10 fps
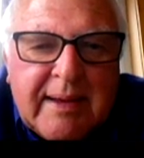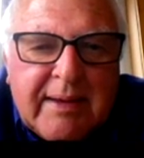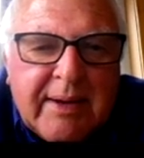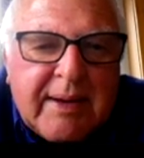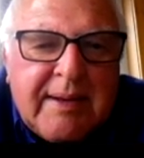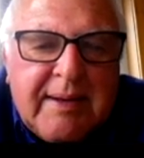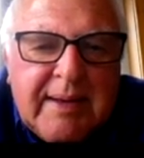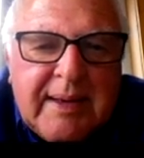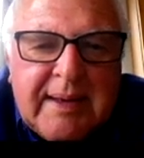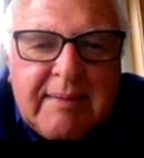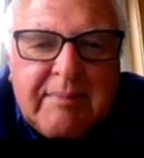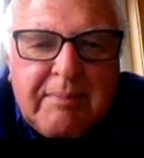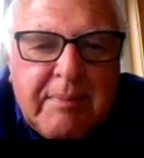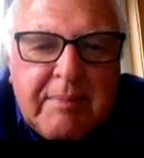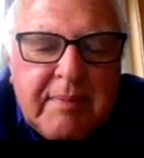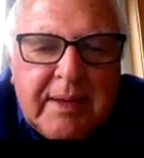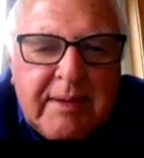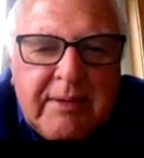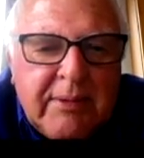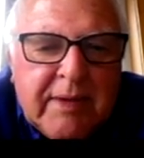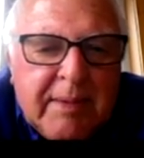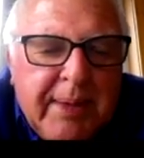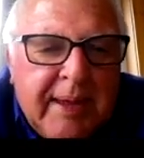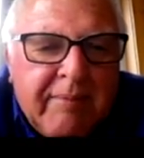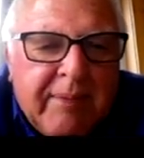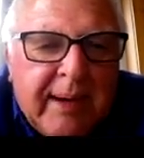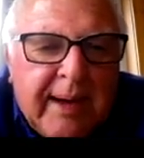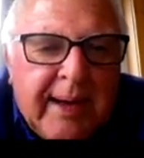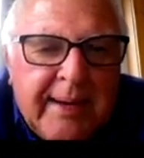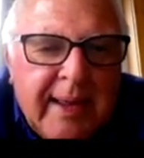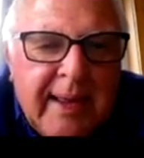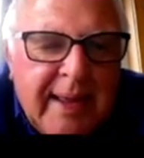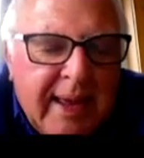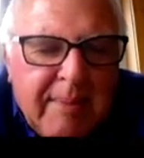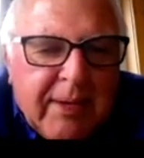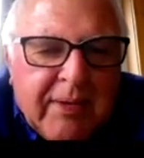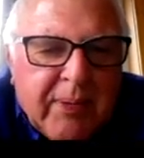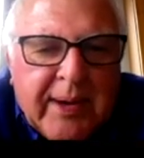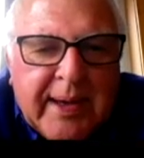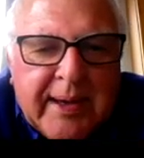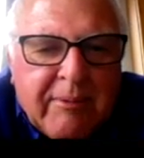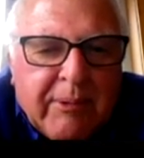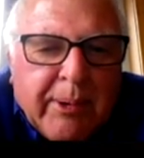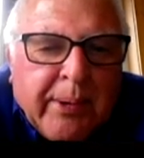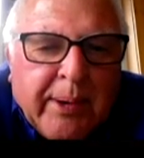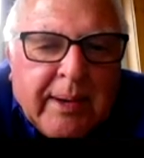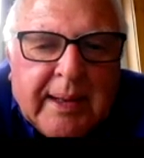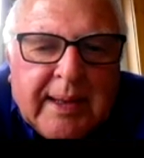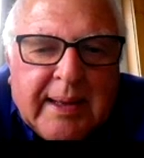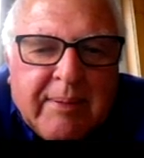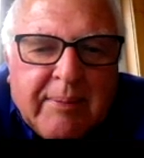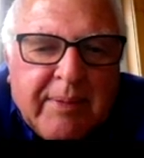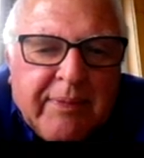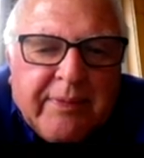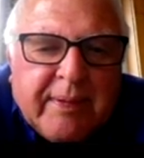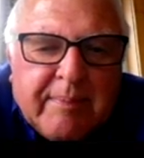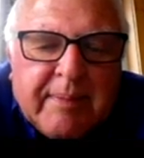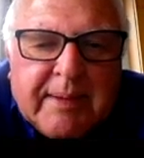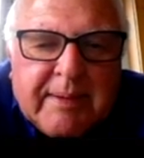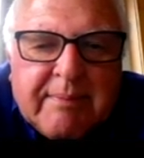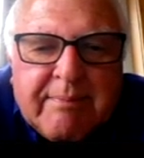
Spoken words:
cooked, usually pan-fried, in between a roll with some